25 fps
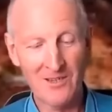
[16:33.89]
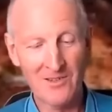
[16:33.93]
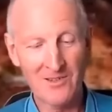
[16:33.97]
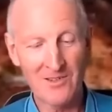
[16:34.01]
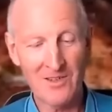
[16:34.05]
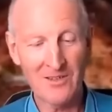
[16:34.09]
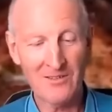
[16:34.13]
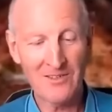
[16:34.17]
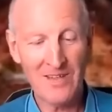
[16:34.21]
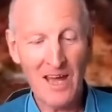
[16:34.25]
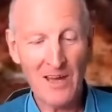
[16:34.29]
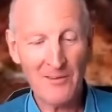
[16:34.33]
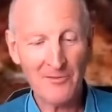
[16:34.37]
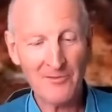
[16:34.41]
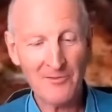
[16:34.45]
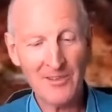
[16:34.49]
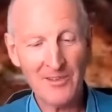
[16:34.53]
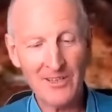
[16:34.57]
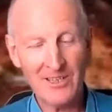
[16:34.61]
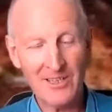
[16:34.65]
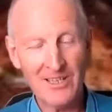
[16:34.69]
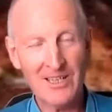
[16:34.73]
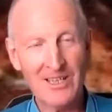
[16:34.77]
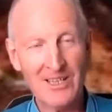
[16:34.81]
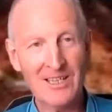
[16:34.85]
So,
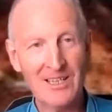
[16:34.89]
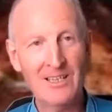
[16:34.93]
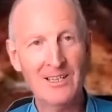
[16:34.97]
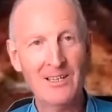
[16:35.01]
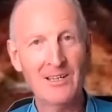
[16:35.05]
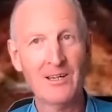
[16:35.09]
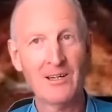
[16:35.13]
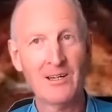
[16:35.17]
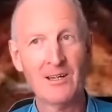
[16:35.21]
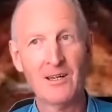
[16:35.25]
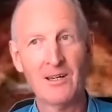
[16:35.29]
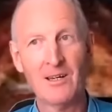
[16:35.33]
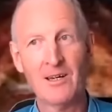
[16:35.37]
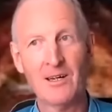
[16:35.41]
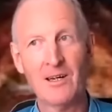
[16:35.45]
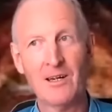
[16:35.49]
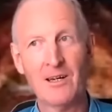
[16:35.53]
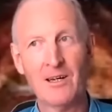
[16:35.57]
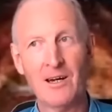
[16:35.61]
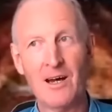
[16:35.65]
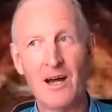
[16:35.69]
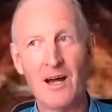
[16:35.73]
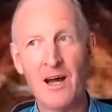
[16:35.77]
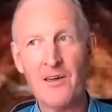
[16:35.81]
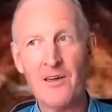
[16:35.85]
definitely,
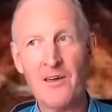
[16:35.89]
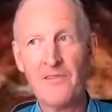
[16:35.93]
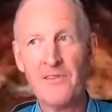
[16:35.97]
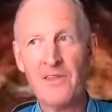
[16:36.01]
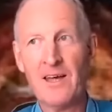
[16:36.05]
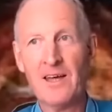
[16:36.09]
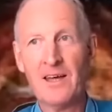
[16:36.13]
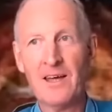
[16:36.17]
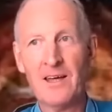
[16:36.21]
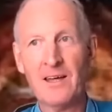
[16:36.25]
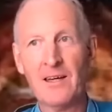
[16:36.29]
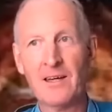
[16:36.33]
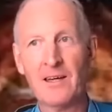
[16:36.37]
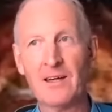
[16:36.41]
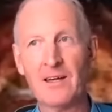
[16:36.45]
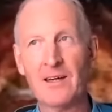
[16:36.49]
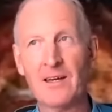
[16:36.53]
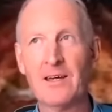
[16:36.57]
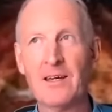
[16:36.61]
I think